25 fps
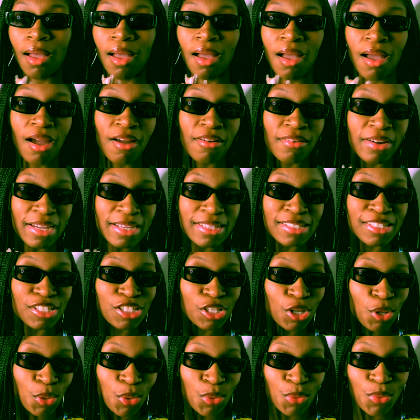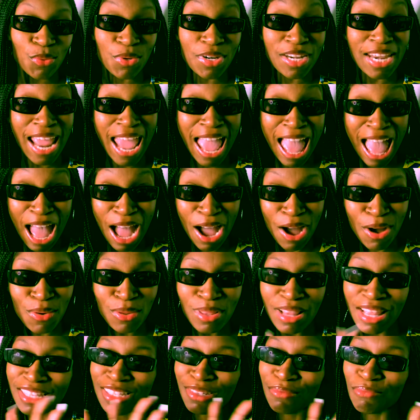All right, so now
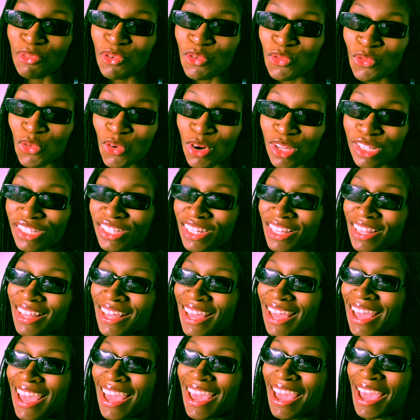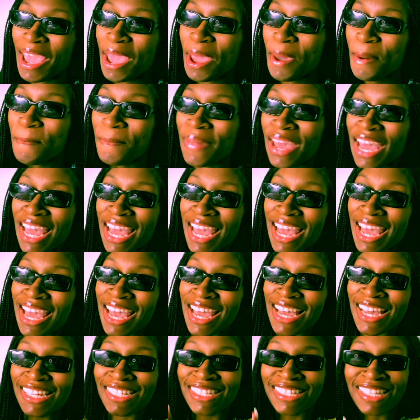let's move on to the
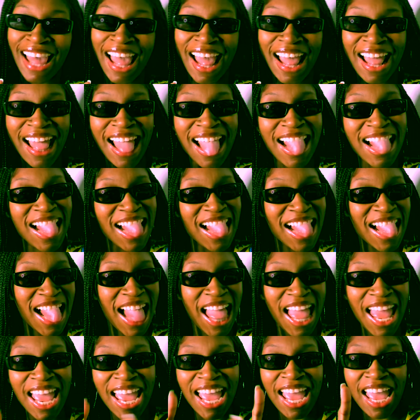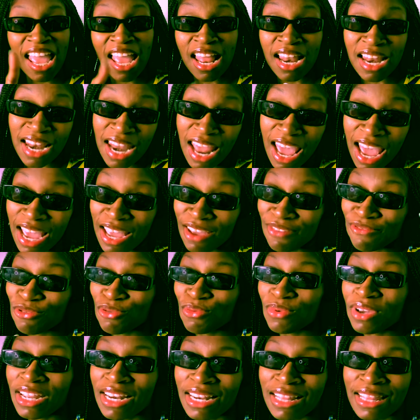handbags. And now if
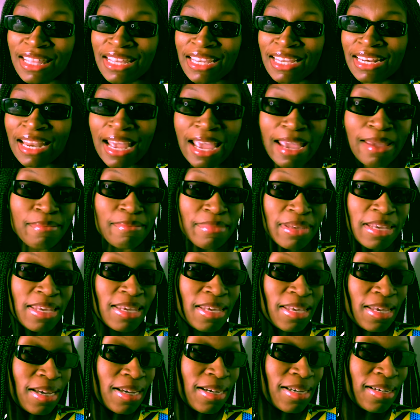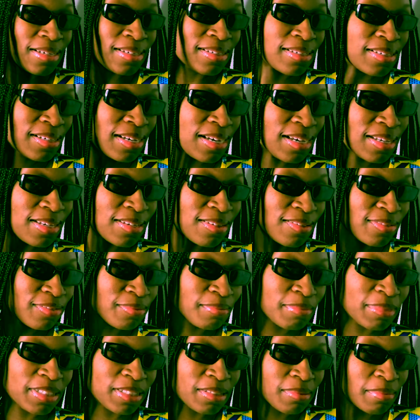you anything like me, I love
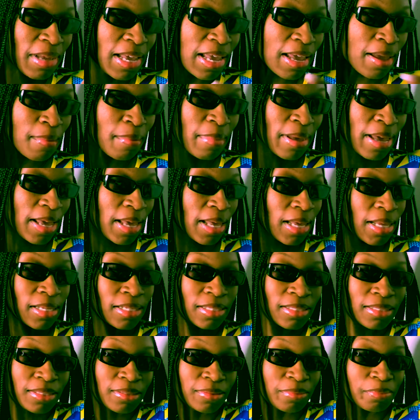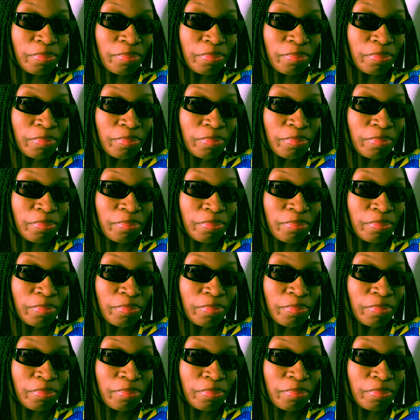me some handbags.